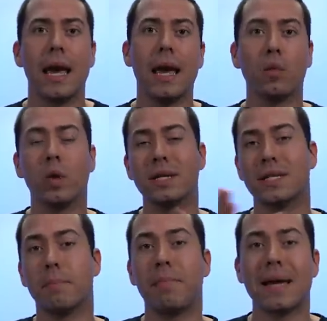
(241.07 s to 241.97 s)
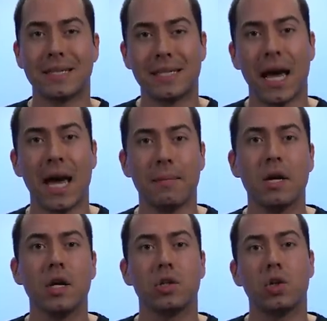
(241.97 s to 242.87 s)
and what is the best
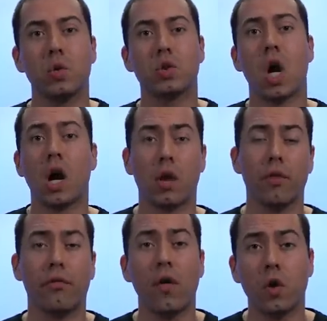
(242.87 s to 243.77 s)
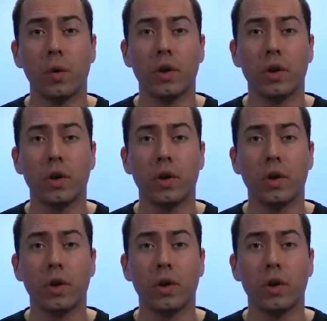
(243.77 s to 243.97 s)
time to talk on the phone